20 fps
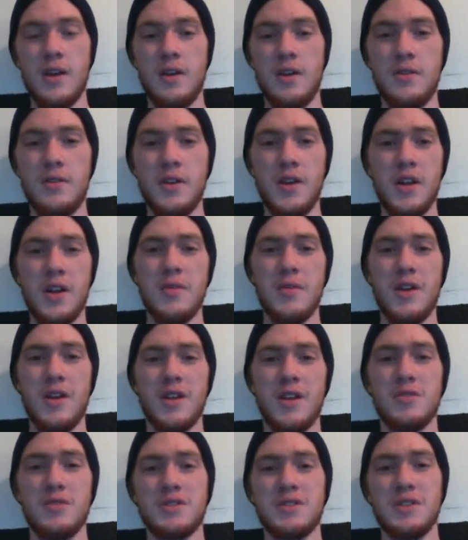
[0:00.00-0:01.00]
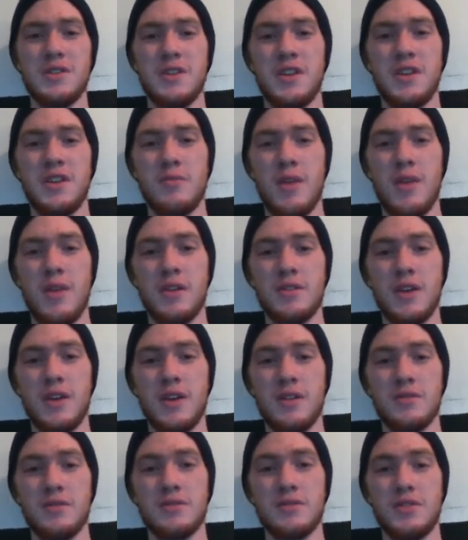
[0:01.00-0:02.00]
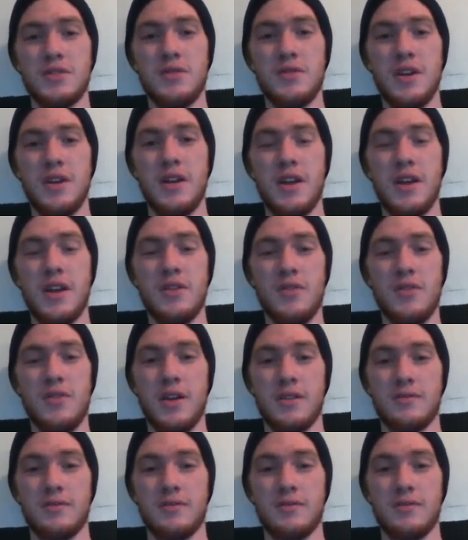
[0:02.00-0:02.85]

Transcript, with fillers: You're going to make a bajillion amount of dollars doing it anyway.